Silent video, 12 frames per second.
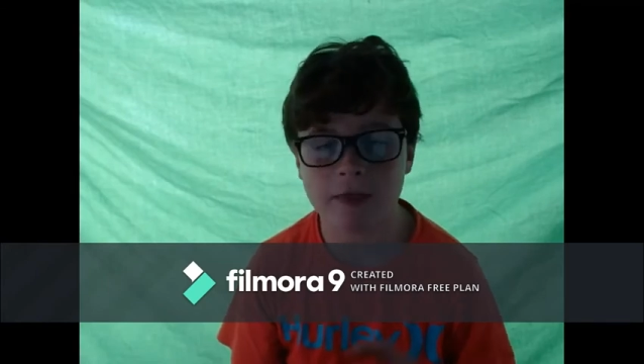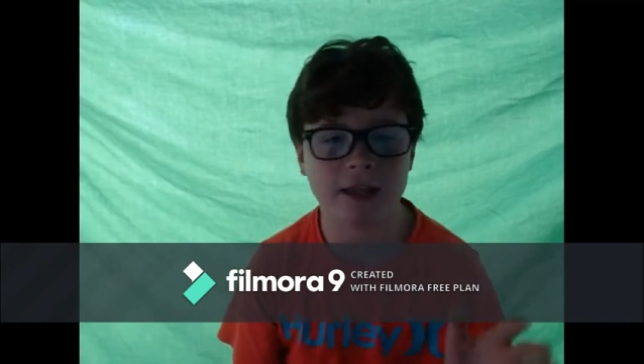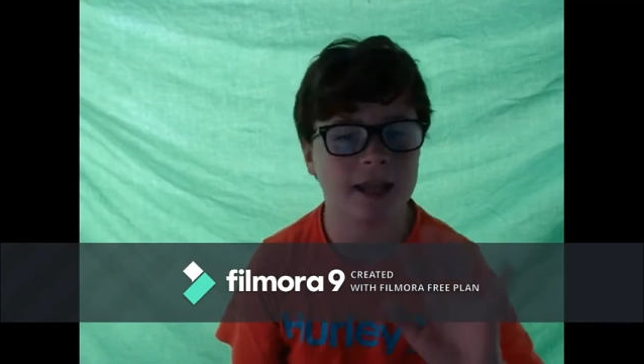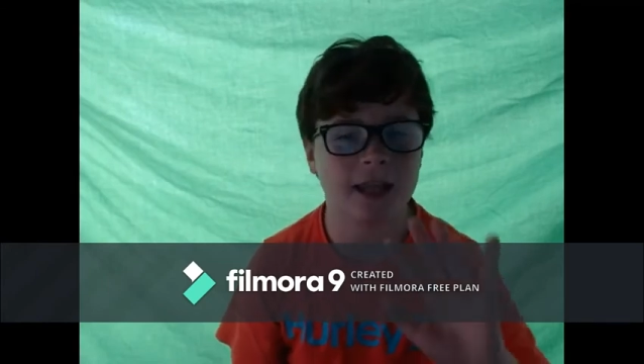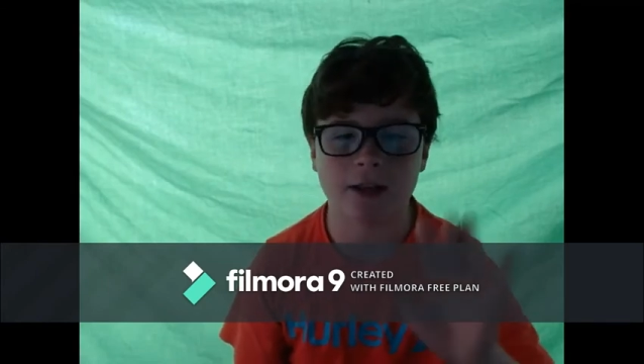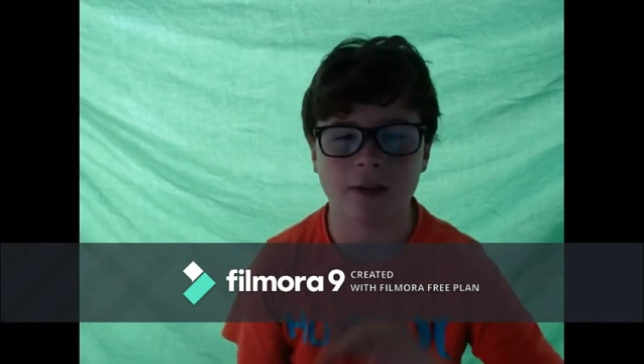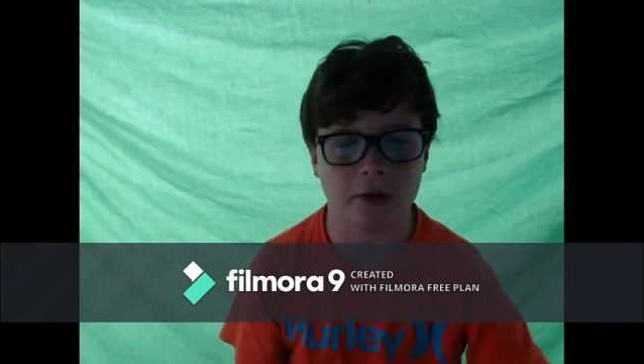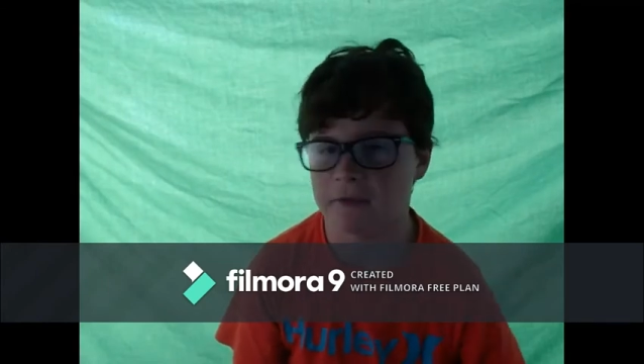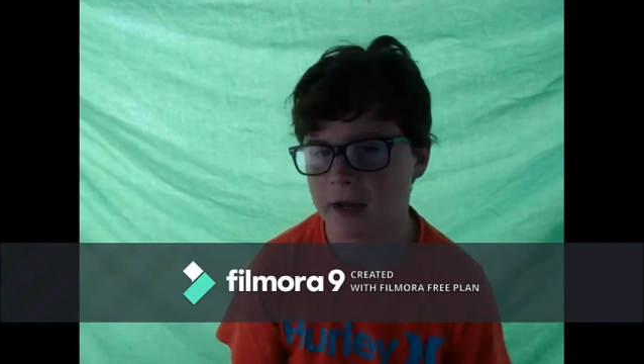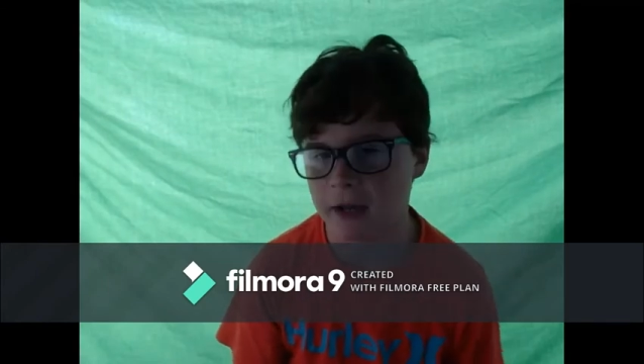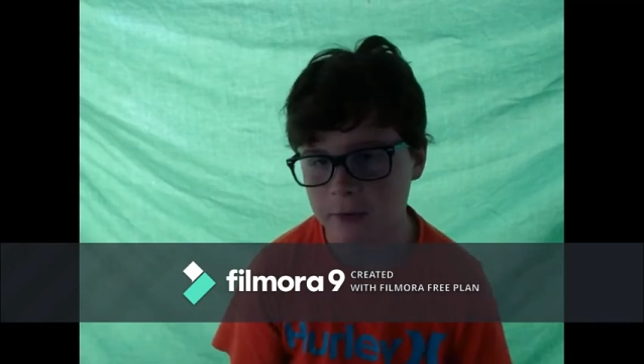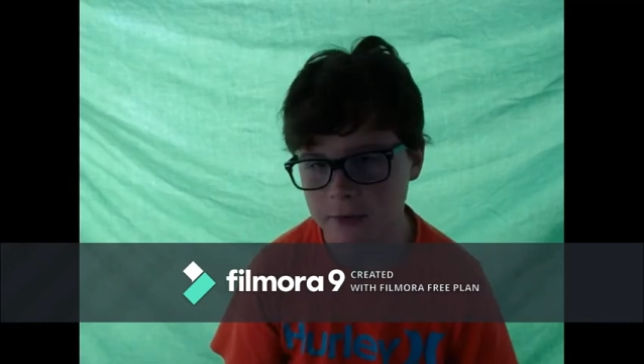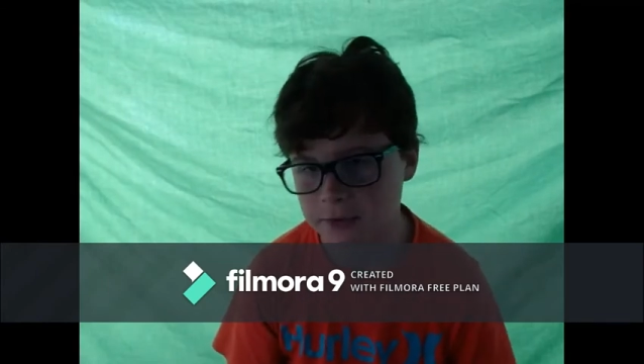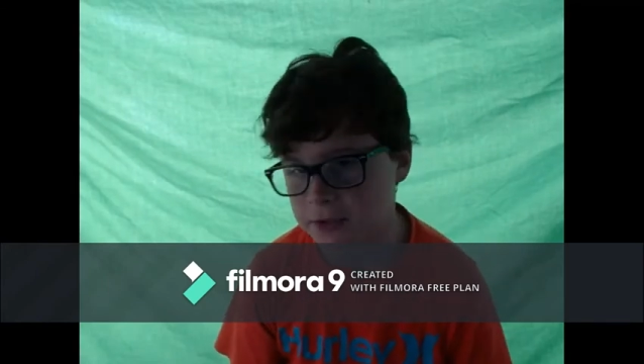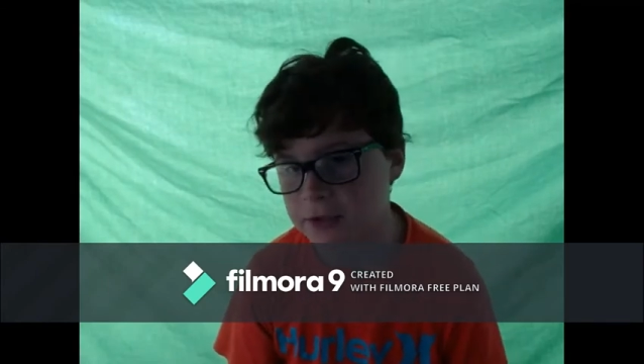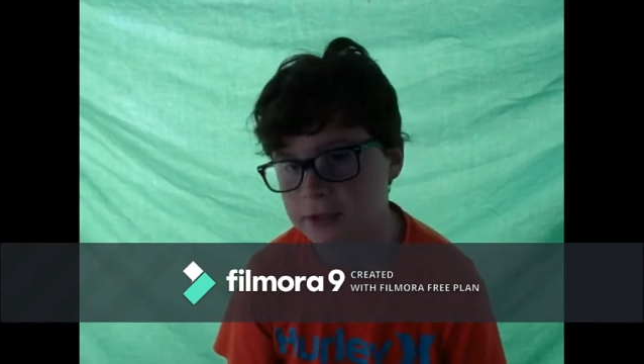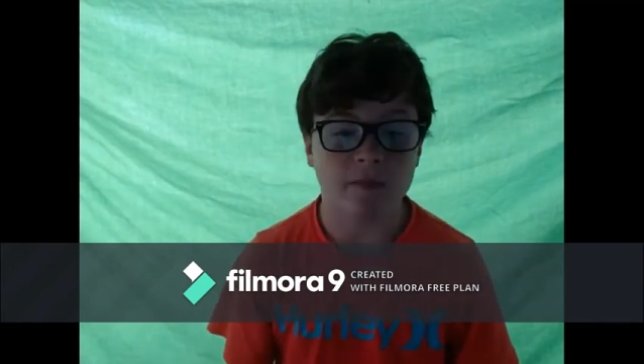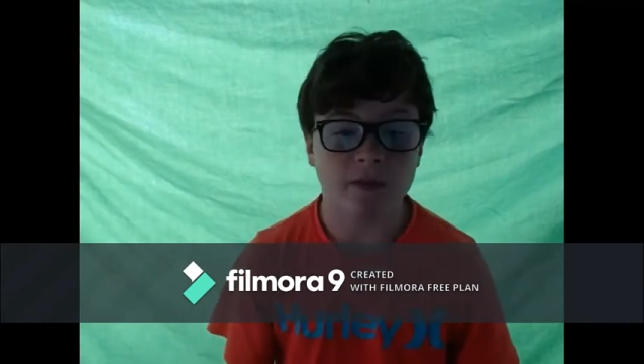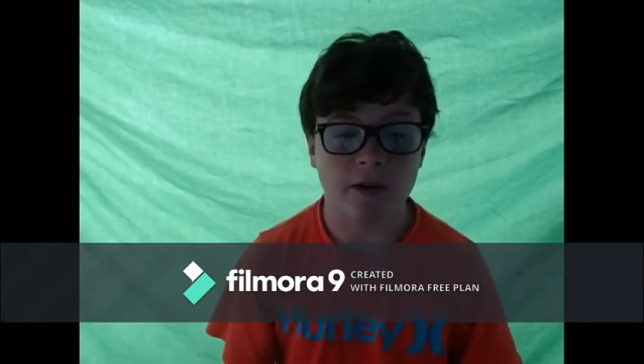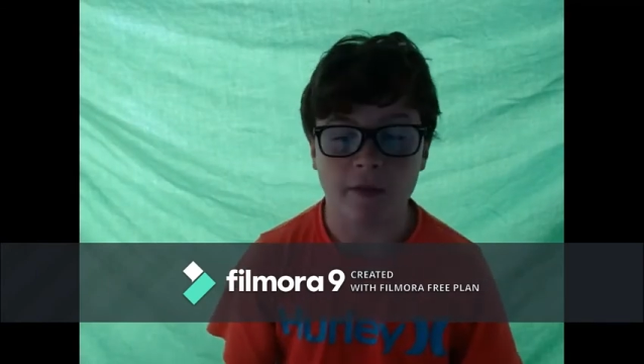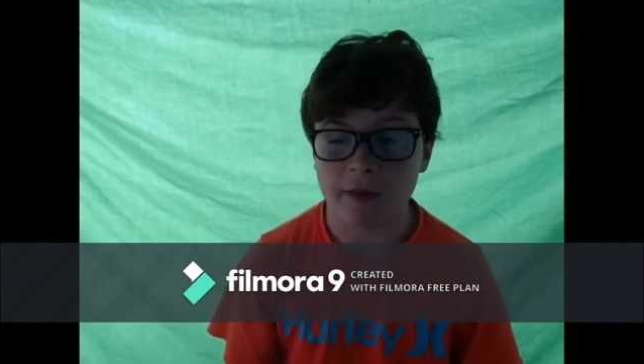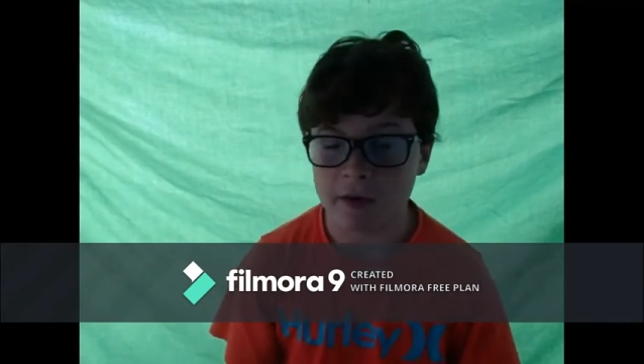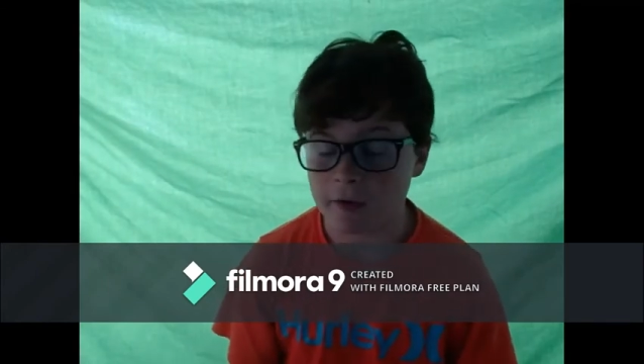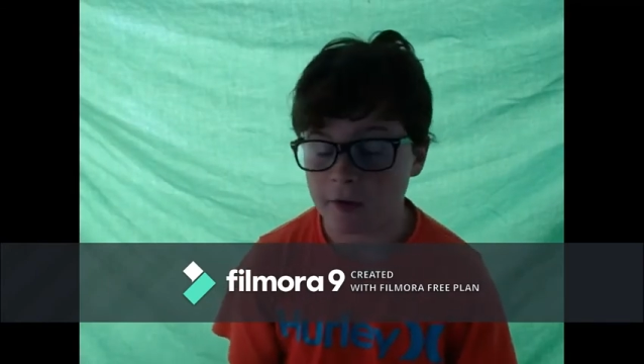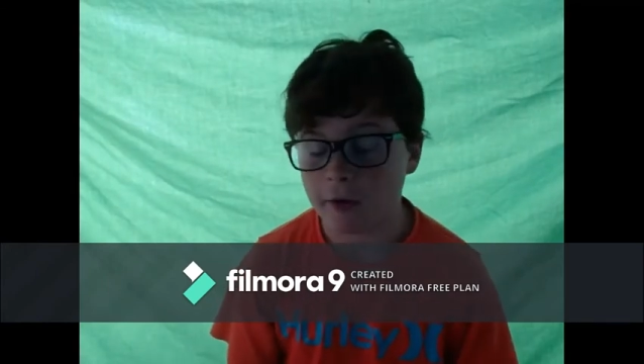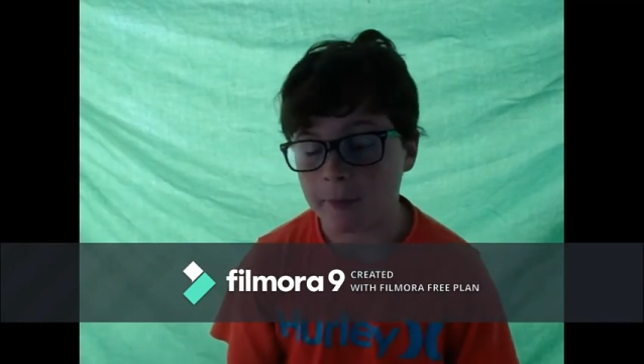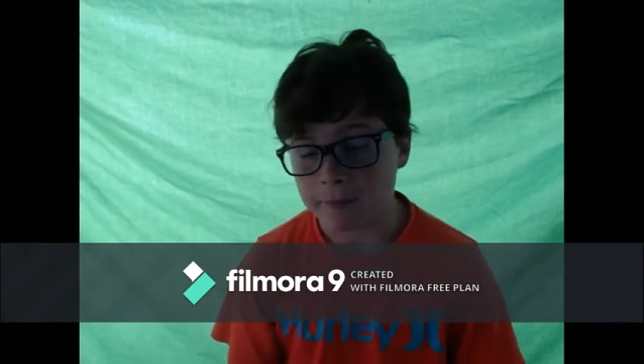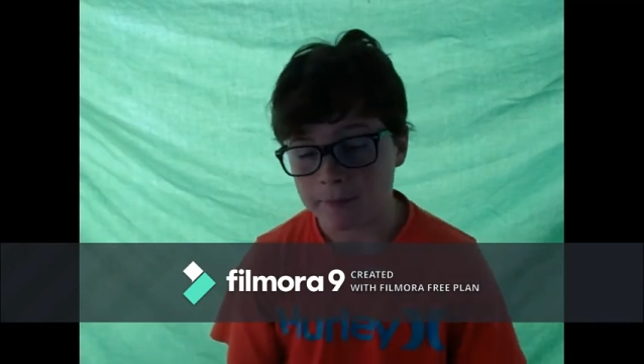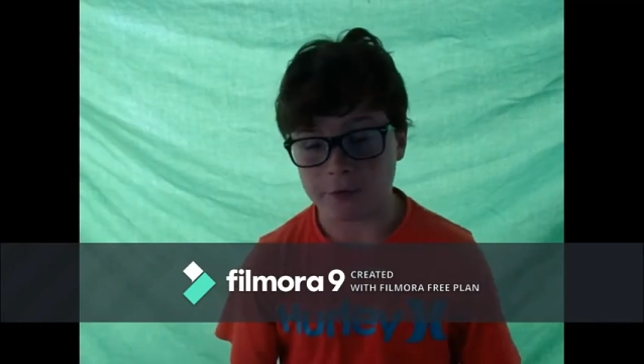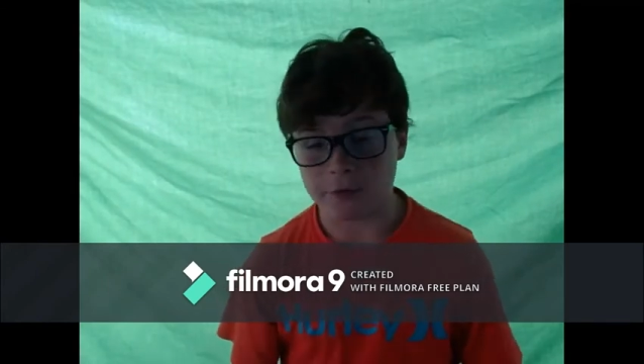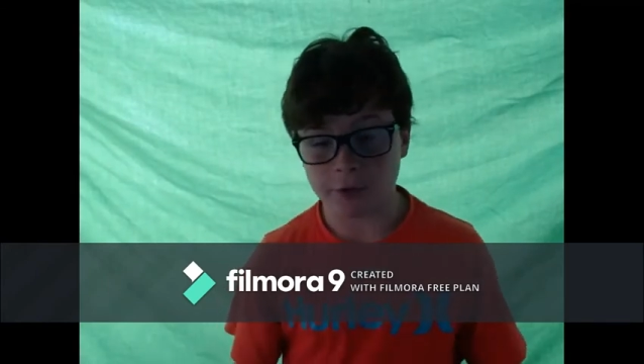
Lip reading: they take a lot of hours, just in on that.